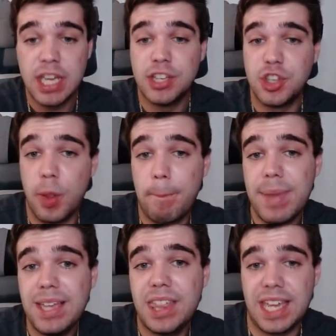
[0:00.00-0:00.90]
So the
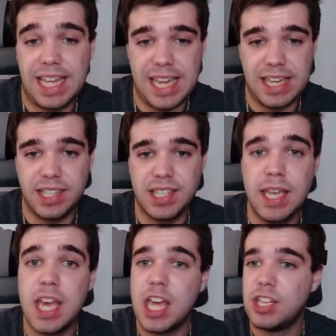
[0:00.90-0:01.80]
big thing is
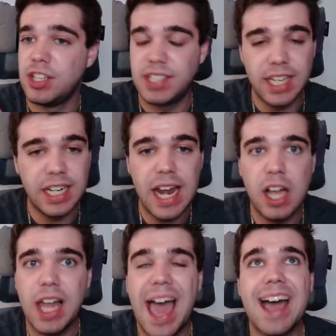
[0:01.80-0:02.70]

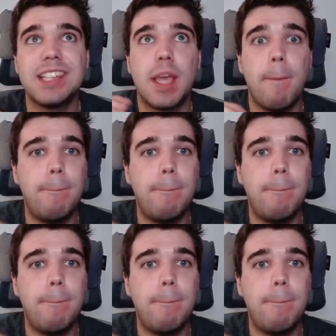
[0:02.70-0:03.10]
Citadel has